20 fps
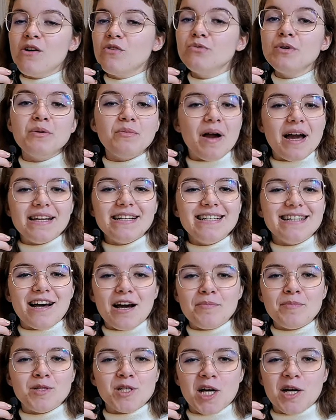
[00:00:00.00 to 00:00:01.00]
out we went in
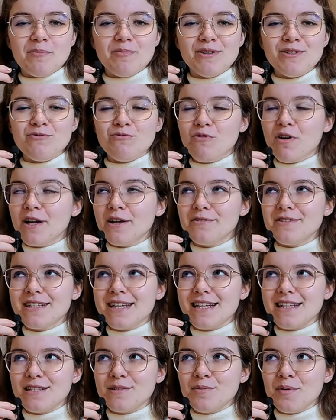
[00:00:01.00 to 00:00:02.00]
our pajamas right onto
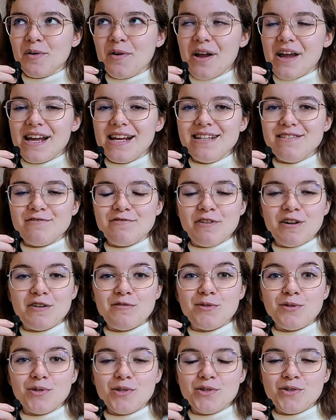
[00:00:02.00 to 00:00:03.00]
King's Parade in front
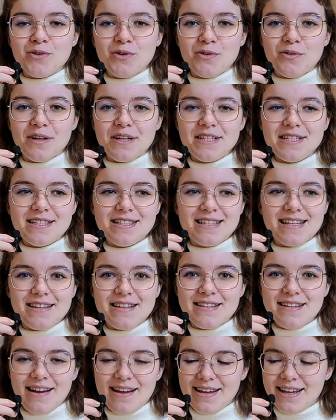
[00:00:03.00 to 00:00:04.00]
of all the tourists and
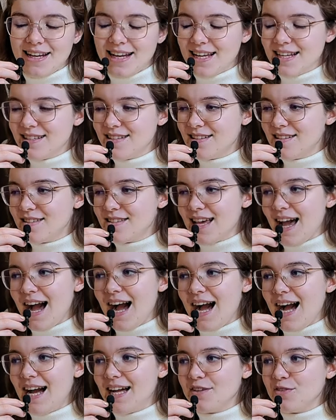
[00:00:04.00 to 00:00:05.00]
the cyclists,
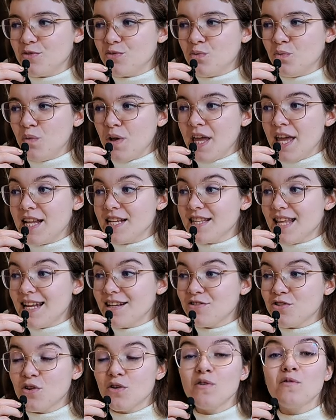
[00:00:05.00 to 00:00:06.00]
and it
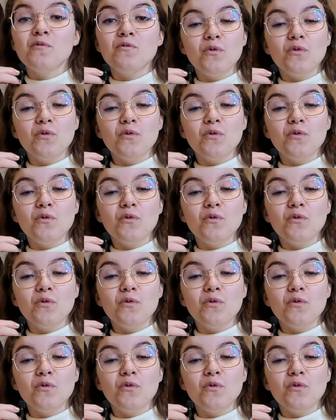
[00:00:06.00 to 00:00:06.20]
then took